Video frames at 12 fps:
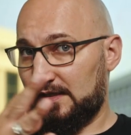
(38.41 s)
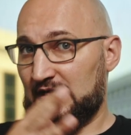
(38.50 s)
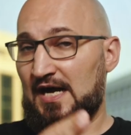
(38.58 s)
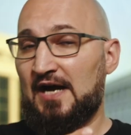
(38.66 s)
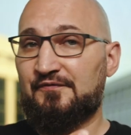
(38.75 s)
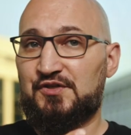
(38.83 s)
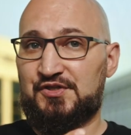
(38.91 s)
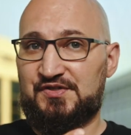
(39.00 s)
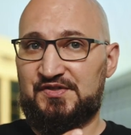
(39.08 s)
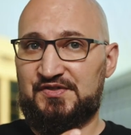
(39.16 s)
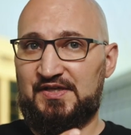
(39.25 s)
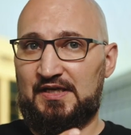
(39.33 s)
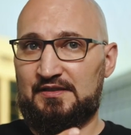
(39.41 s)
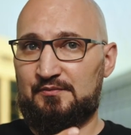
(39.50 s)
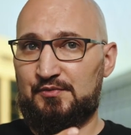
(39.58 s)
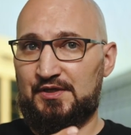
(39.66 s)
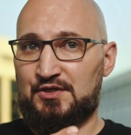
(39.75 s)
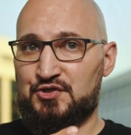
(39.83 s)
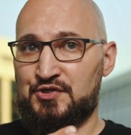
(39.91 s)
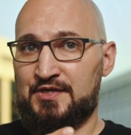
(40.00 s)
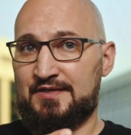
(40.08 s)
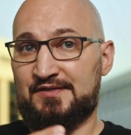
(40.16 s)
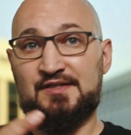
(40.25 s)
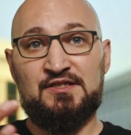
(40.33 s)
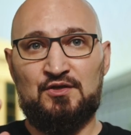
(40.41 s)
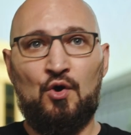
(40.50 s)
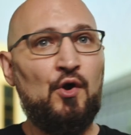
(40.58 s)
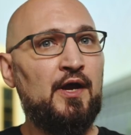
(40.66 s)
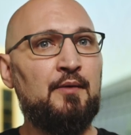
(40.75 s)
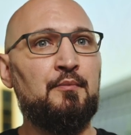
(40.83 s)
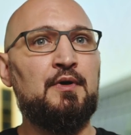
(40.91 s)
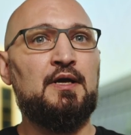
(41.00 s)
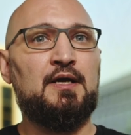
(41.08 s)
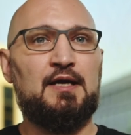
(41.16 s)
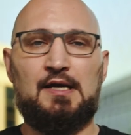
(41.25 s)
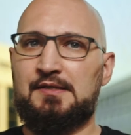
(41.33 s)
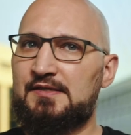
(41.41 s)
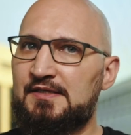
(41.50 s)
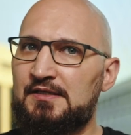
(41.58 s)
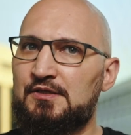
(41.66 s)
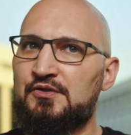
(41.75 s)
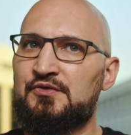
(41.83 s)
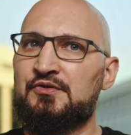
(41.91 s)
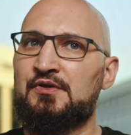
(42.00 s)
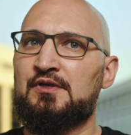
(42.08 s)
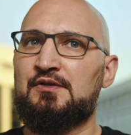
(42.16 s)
after this data breach, this OEM continue